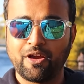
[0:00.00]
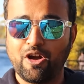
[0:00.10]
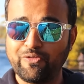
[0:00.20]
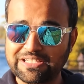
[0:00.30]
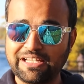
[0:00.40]

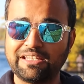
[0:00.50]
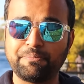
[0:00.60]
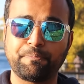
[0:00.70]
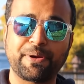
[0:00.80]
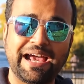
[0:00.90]
Obviously,
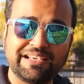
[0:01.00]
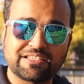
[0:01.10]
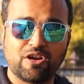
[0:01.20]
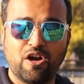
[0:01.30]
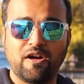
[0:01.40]
the
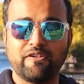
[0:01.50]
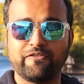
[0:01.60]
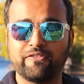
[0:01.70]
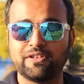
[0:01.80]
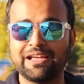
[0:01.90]
price of
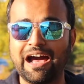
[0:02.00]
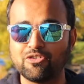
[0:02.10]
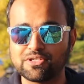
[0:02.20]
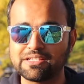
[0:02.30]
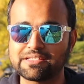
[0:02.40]
the
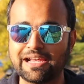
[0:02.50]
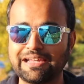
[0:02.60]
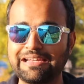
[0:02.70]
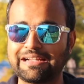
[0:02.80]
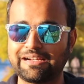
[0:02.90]
houses
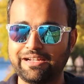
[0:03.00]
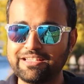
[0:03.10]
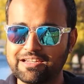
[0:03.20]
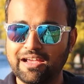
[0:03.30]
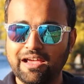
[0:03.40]
get
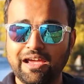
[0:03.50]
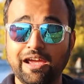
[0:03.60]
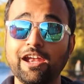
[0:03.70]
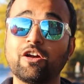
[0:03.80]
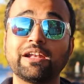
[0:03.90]
increased.
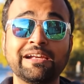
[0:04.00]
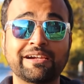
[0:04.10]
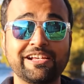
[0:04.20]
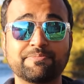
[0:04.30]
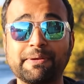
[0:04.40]
It got
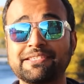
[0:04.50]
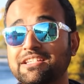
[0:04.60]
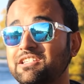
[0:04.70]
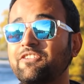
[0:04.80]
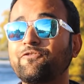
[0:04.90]
increased by
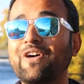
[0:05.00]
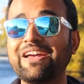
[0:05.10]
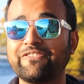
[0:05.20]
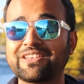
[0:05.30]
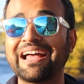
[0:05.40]

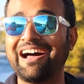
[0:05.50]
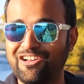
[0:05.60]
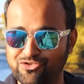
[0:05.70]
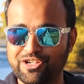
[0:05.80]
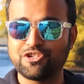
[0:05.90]

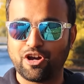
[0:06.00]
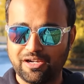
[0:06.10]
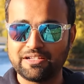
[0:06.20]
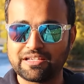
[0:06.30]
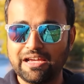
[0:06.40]

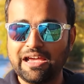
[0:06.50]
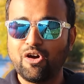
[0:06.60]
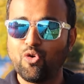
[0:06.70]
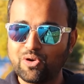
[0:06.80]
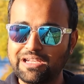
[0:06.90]
$65,000
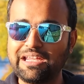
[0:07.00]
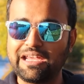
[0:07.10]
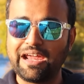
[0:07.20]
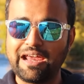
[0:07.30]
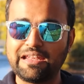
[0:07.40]

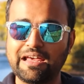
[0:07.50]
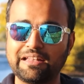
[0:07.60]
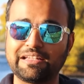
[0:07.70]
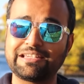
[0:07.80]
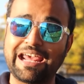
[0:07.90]
only in
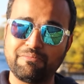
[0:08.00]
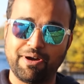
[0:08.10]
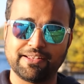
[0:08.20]
10